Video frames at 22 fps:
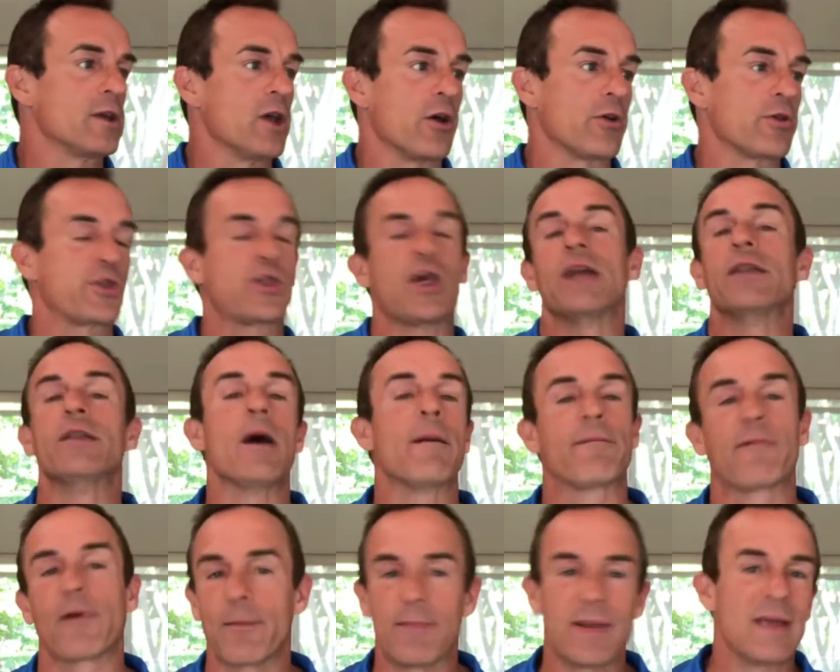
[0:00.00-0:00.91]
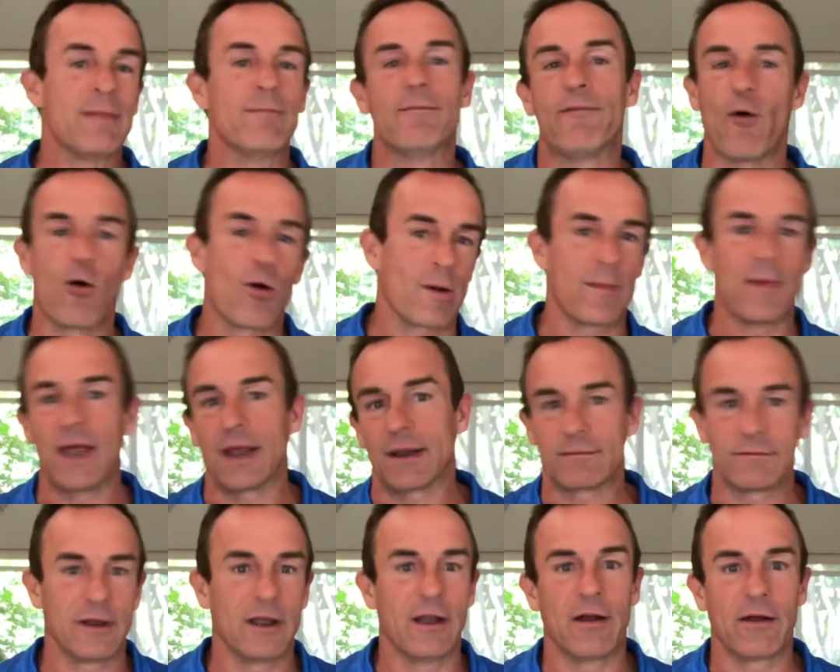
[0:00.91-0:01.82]
setting up for beamforming.
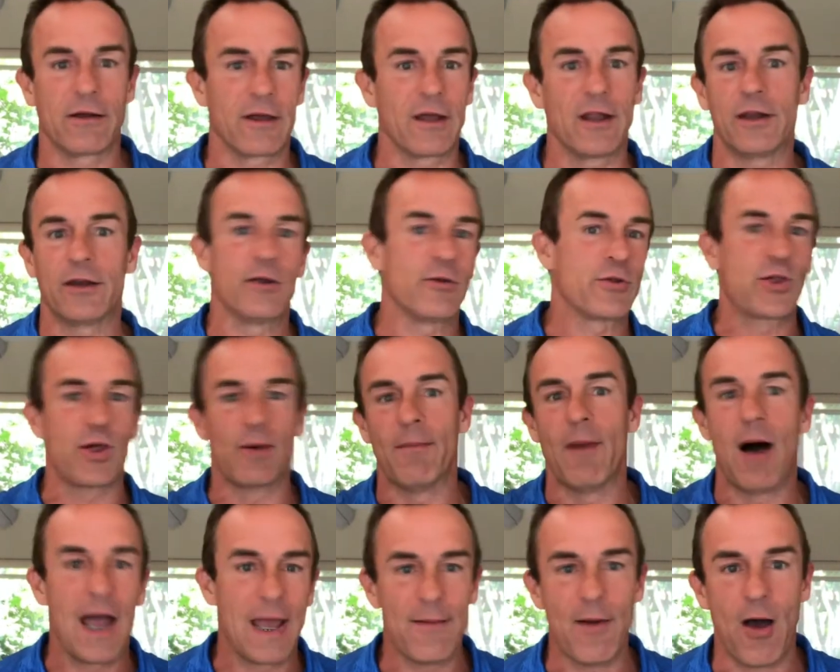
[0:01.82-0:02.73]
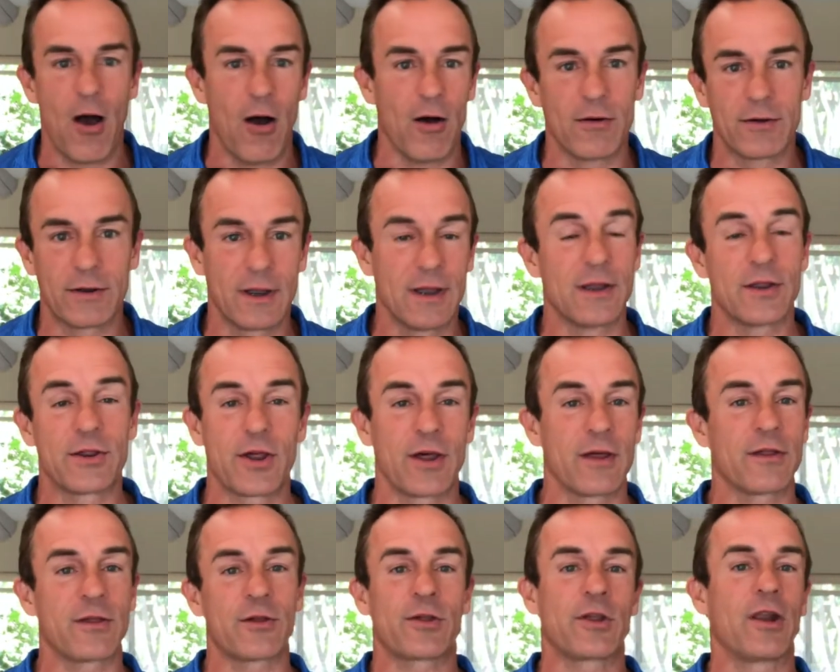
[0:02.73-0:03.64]
You're going to do some MIMO. And
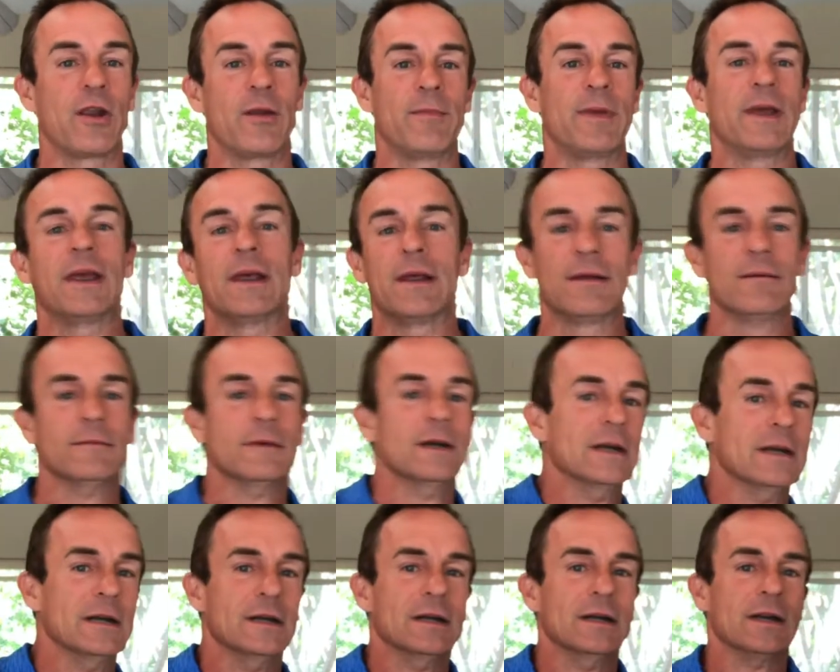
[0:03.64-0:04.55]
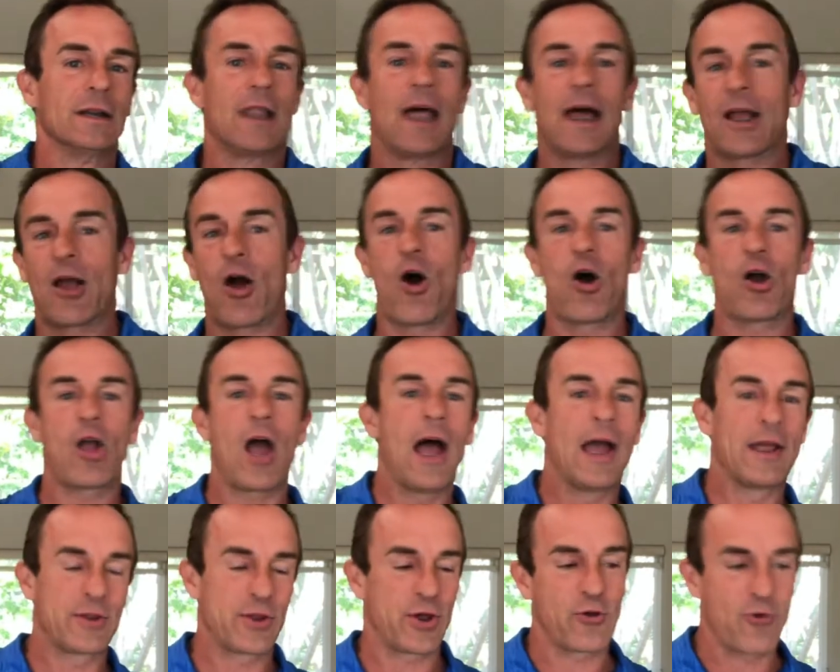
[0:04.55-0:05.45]
so there's going to be like all
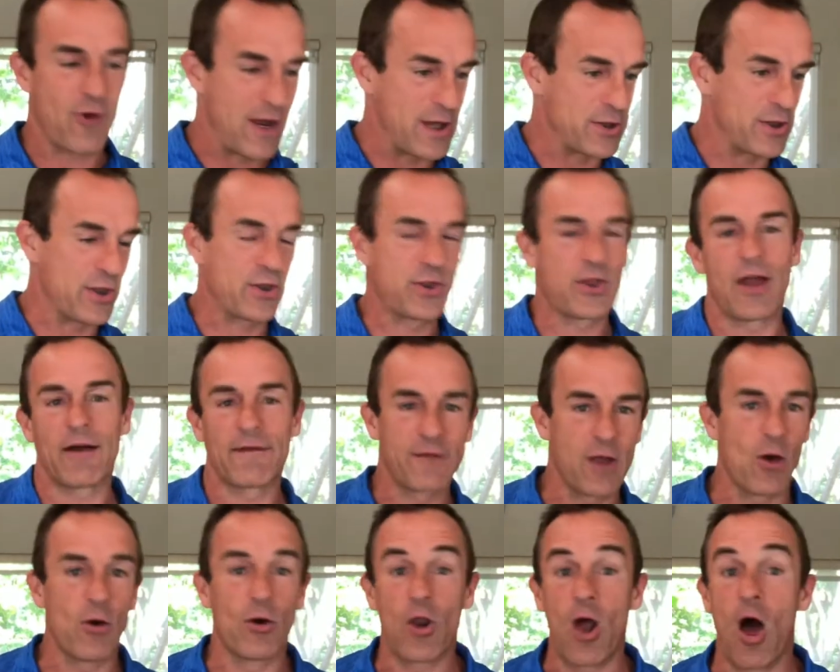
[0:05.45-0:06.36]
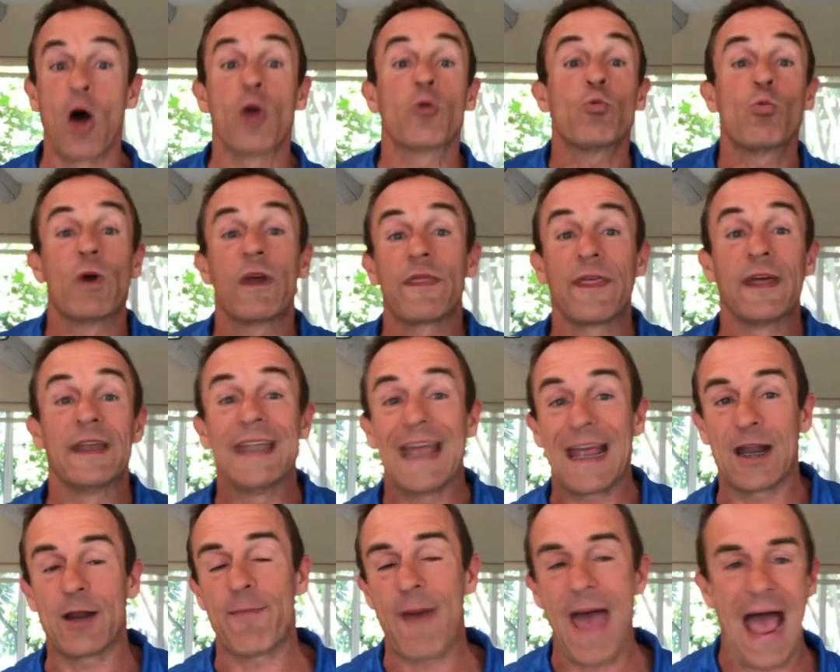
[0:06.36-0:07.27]
kinds of crazy stuff going on with the
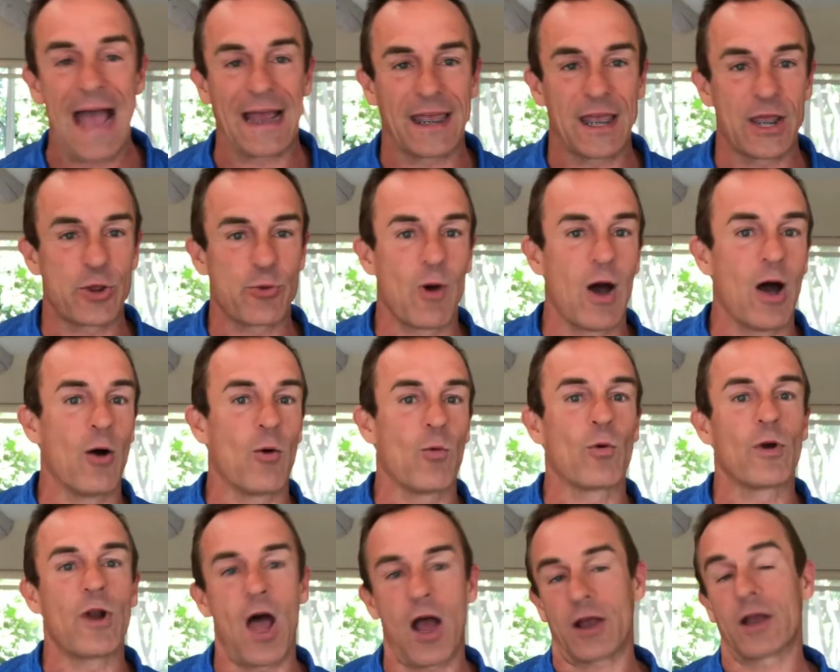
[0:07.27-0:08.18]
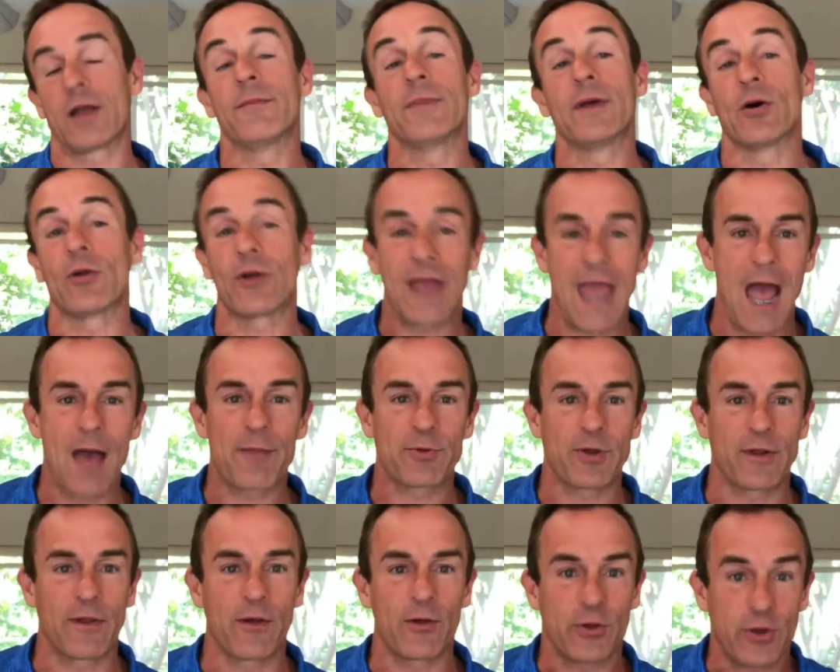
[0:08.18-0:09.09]
data packets. Well, we're not going to be able to
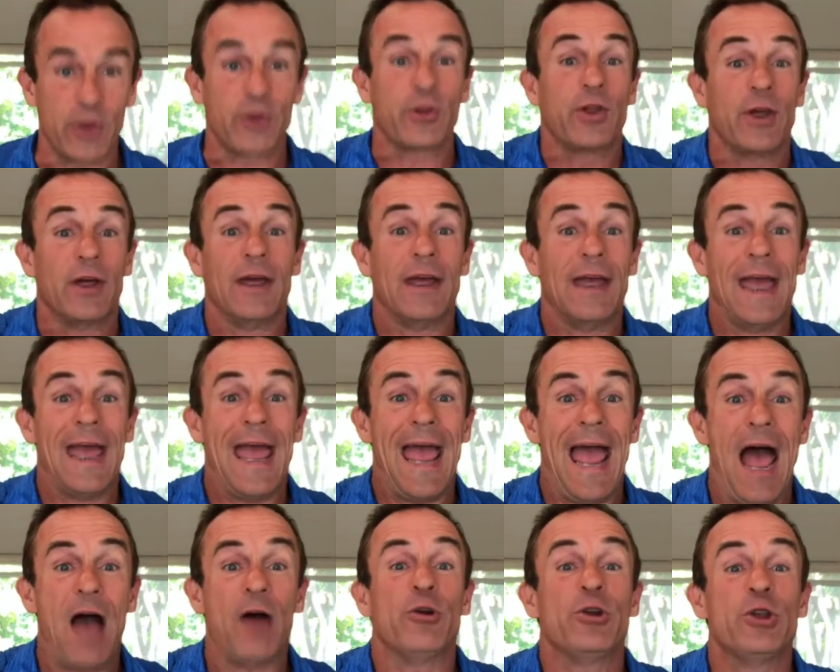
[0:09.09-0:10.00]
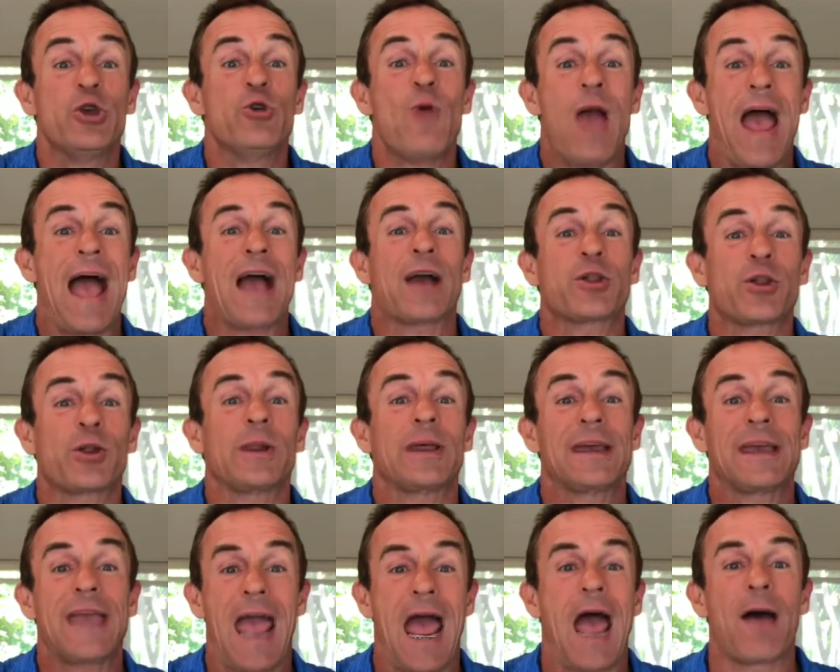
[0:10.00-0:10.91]
capture those, because how do you actually
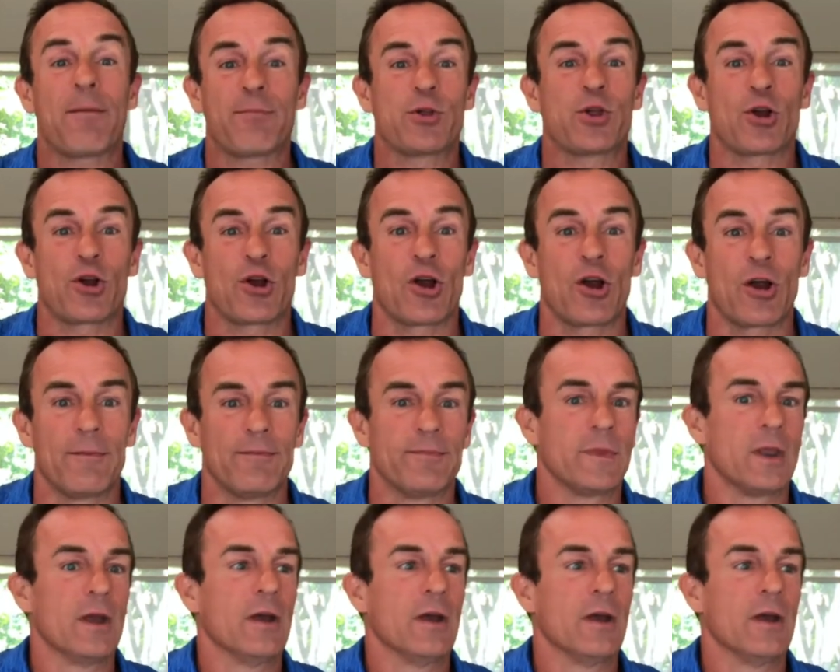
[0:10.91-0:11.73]
capture